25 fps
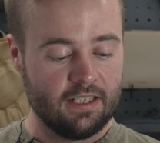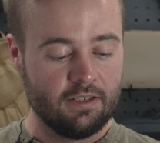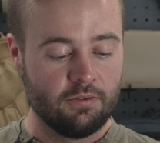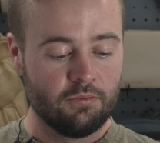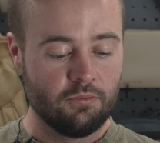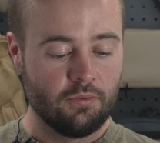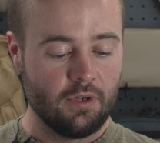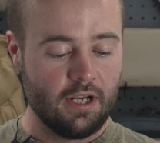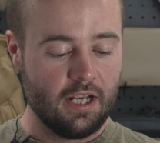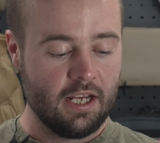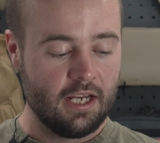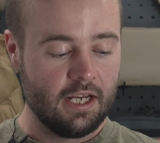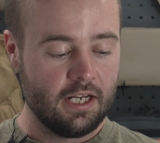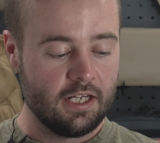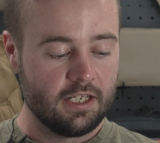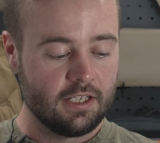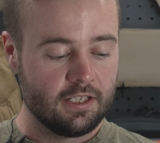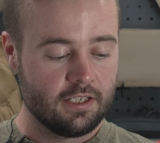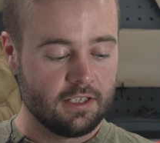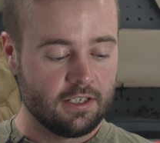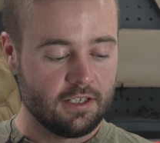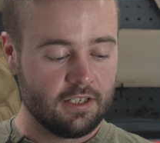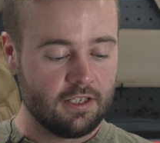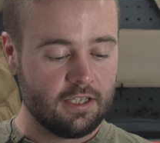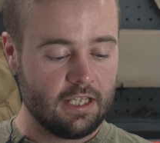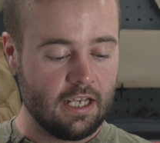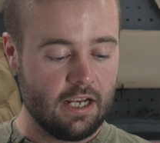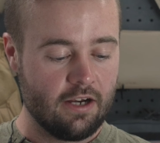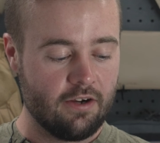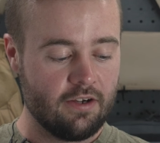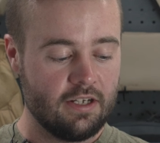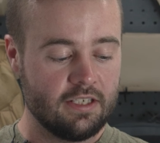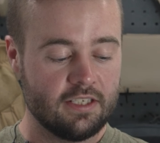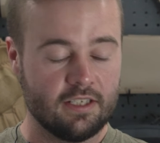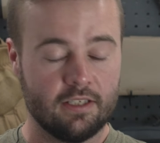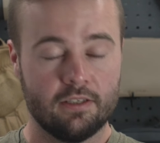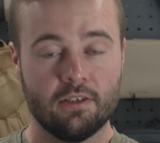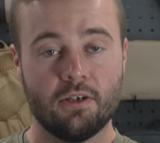When there
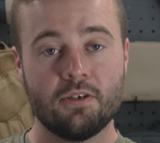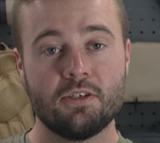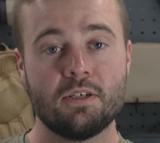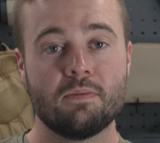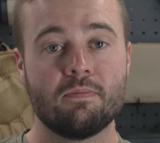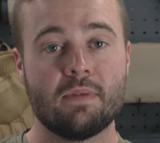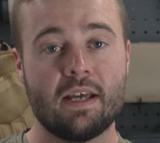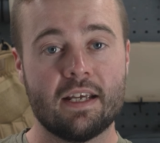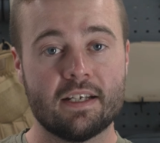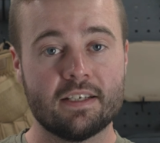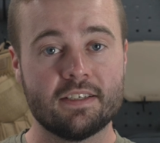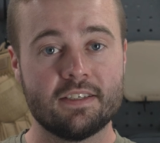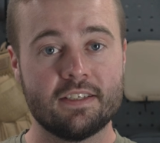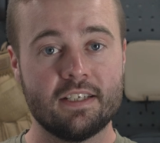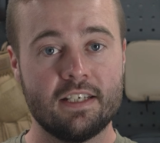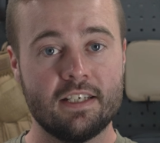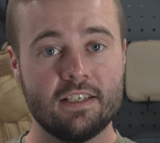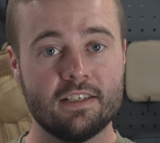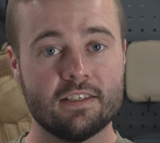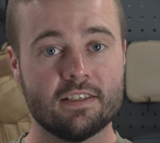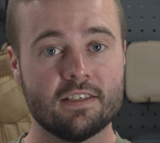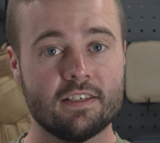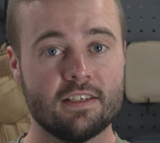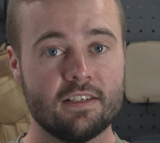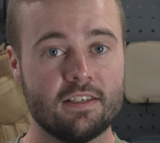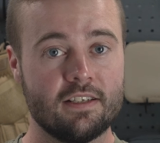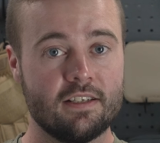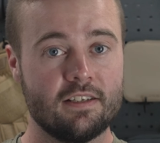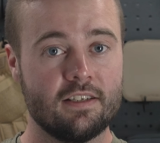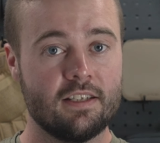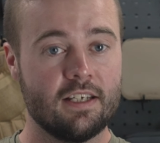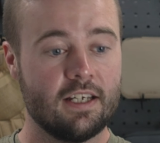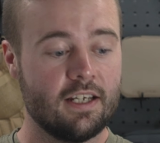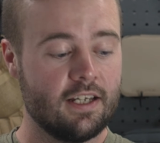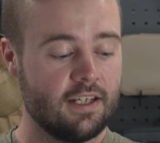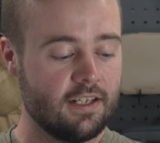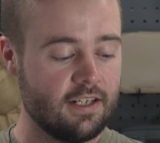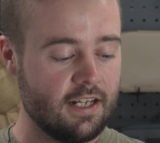is a loaded magazine,
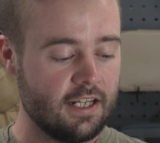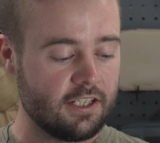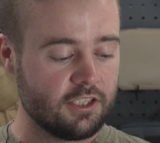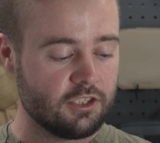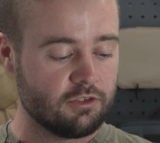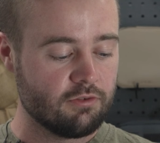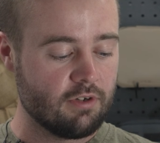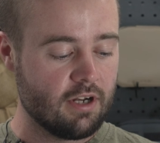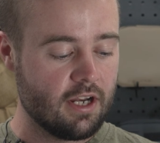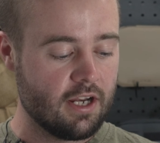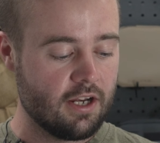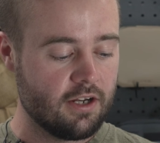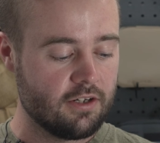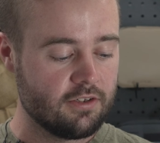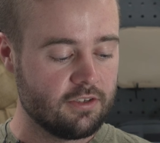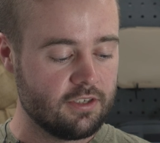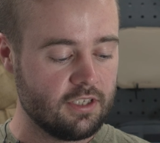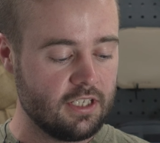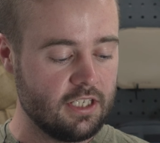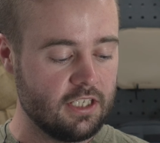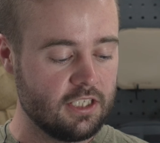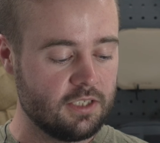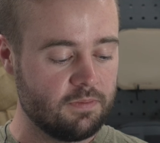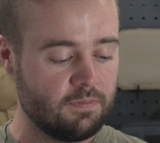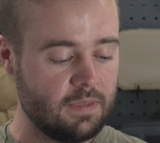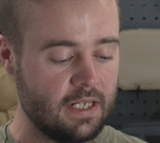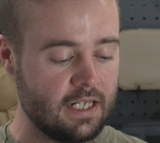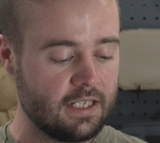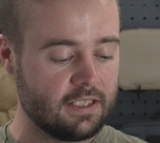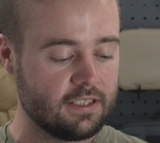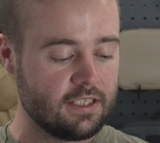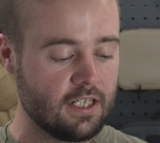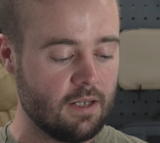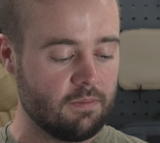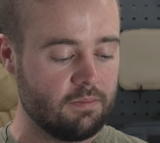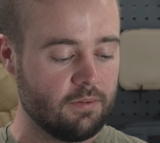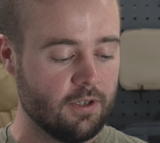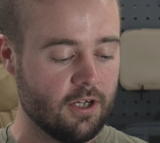the next round is
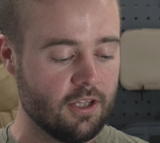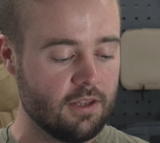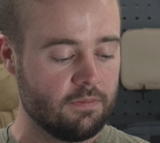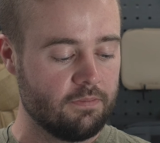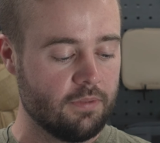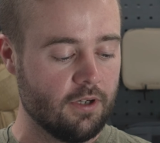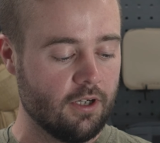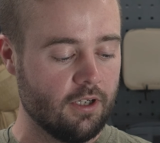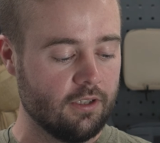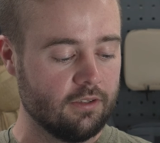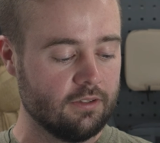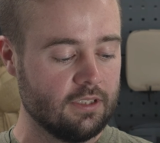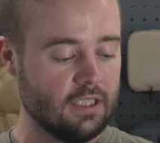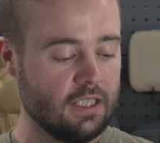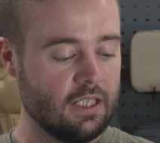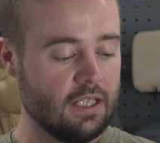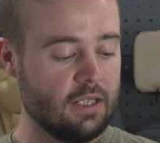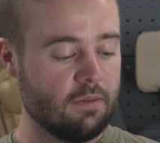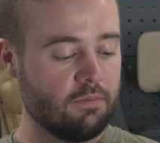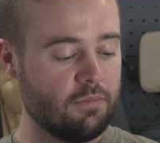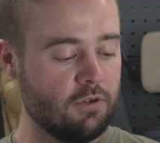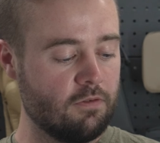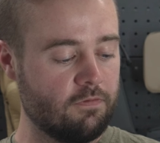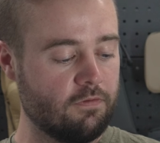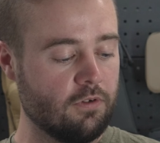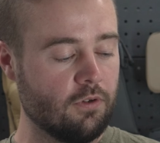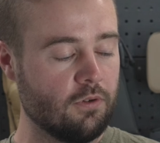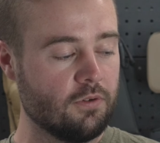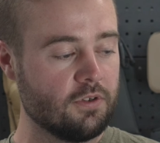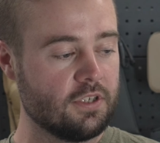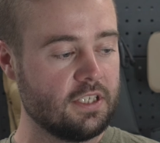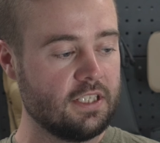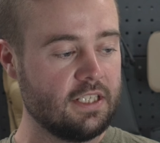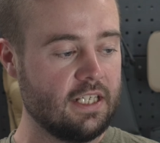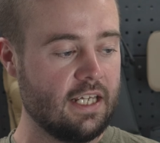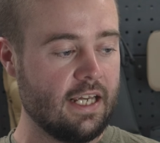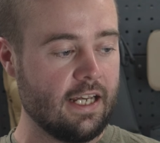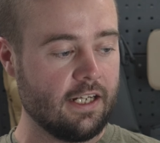picked up by the bolt,
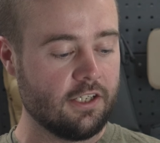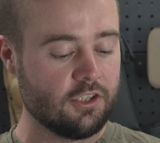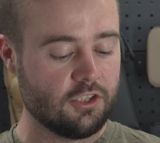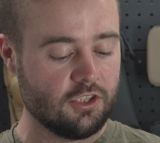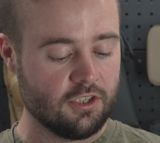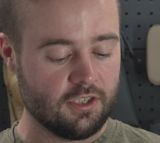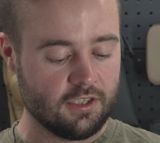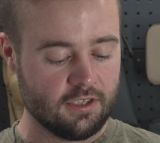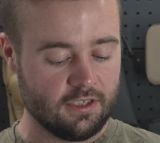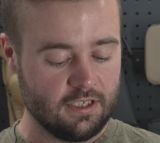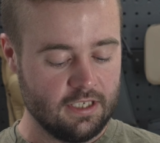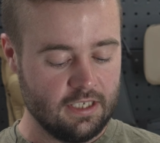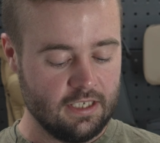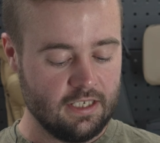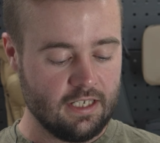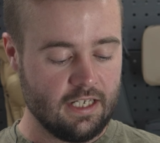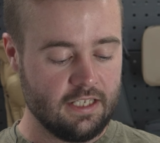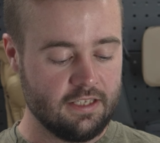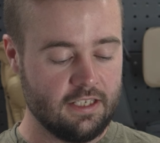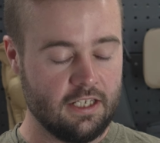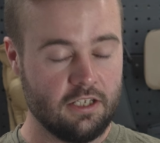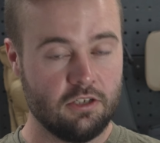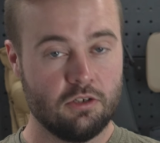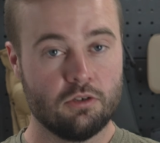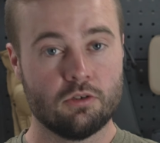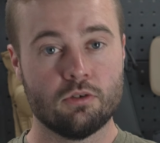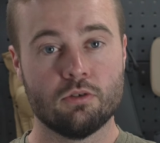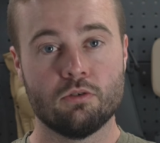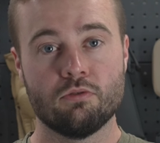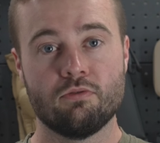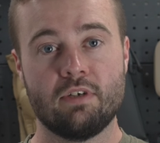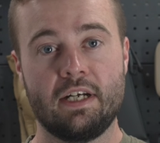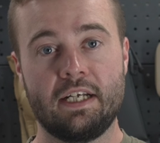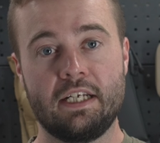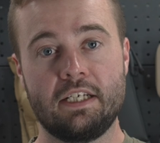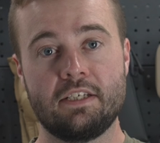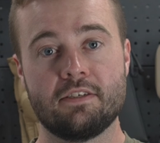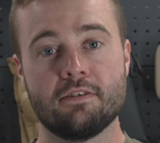forward in the action, and then you're
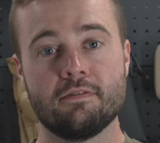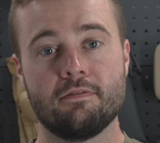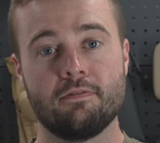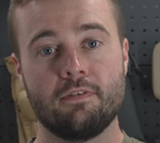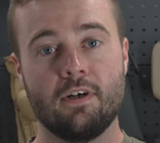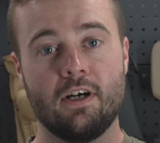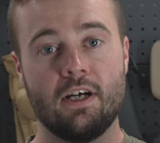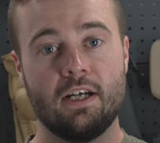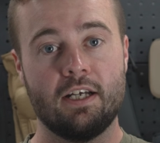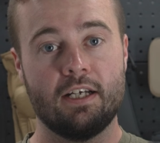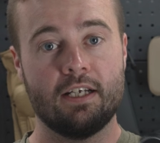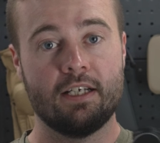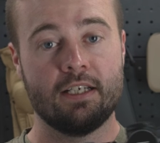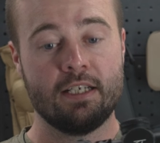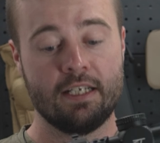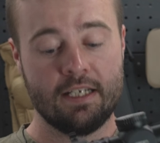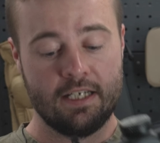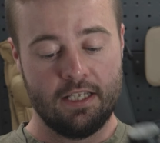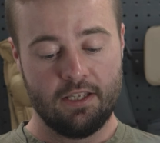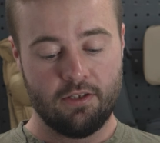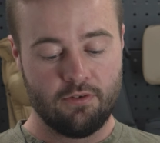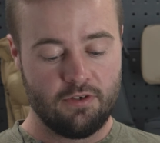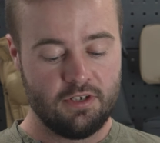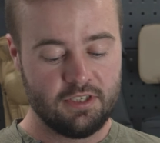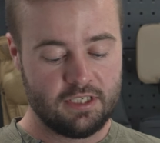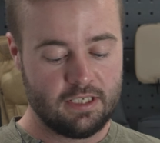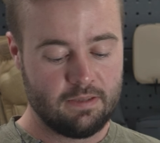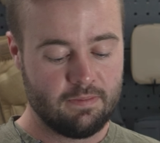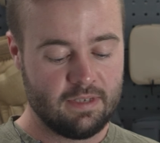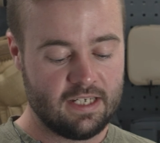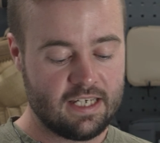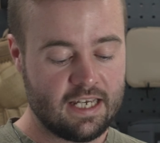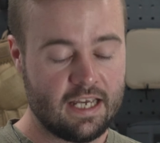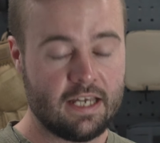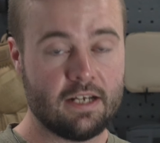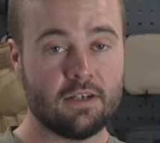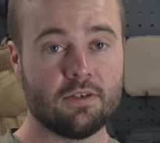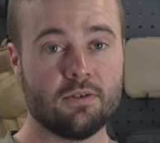ready to fire. There is a
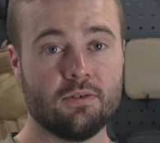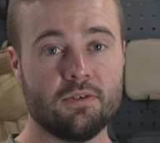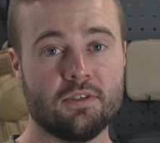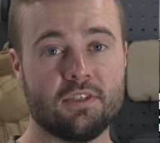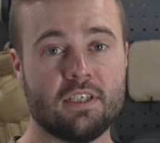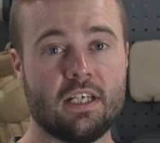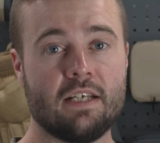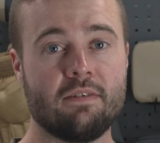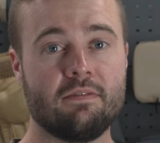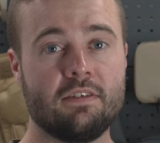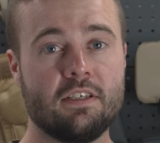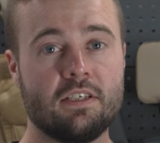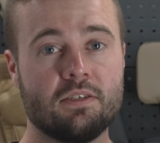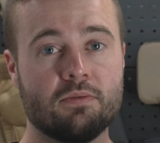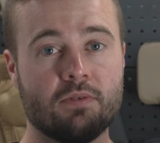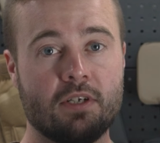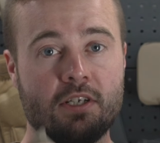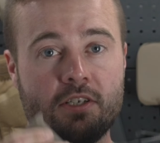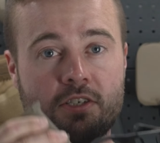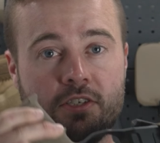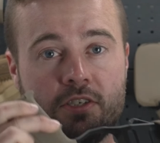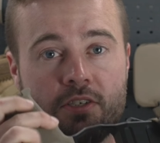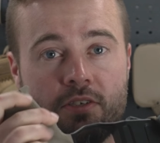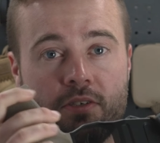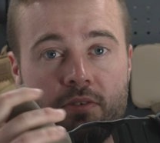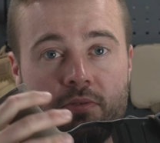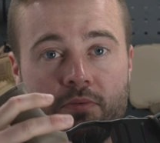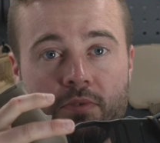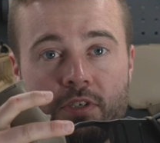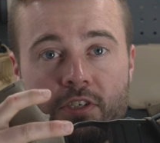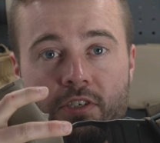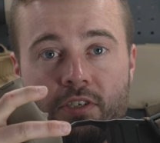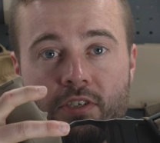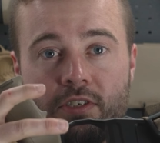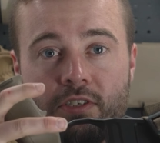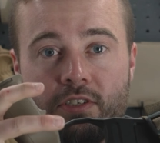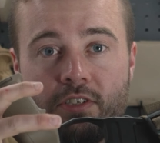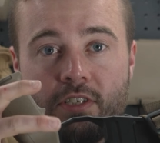mechanical safety switch,
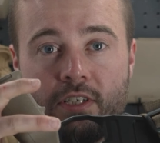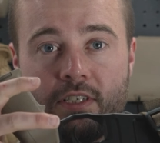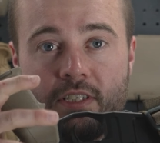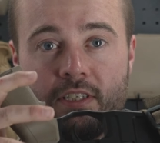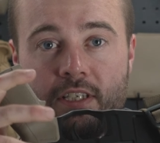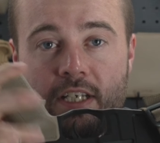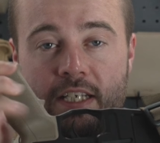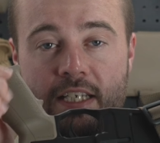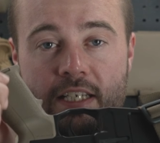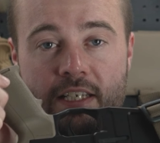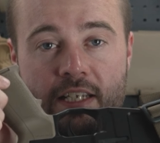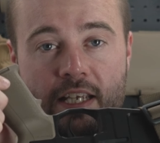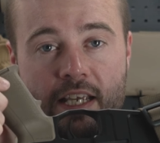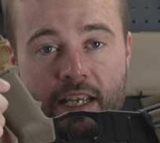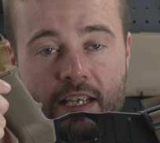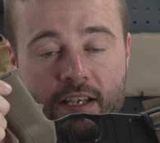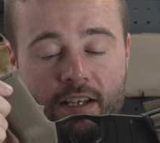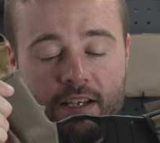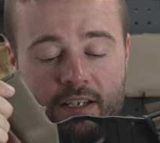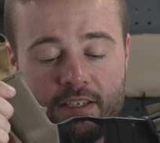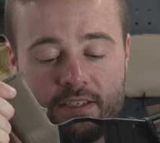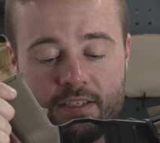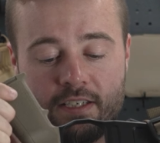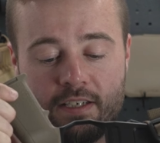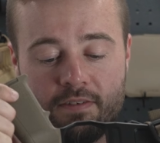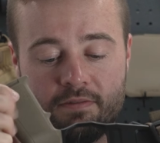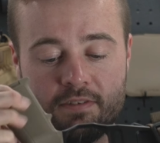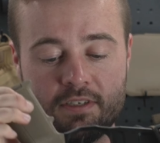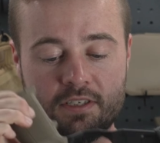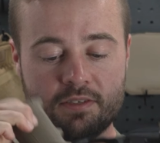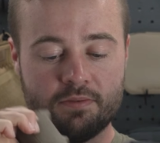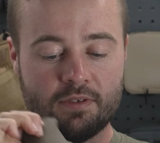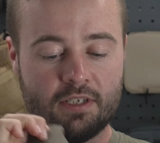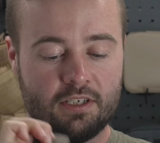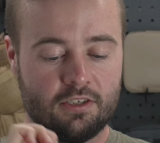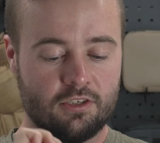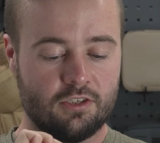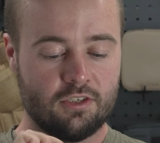which is just like an AR safety
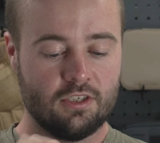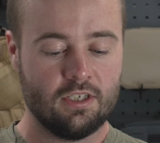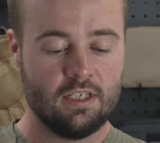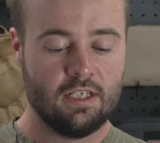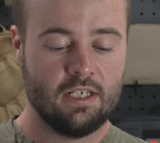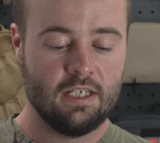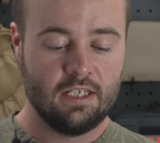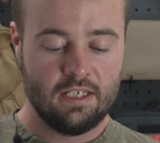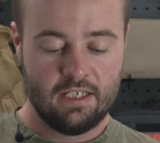switch.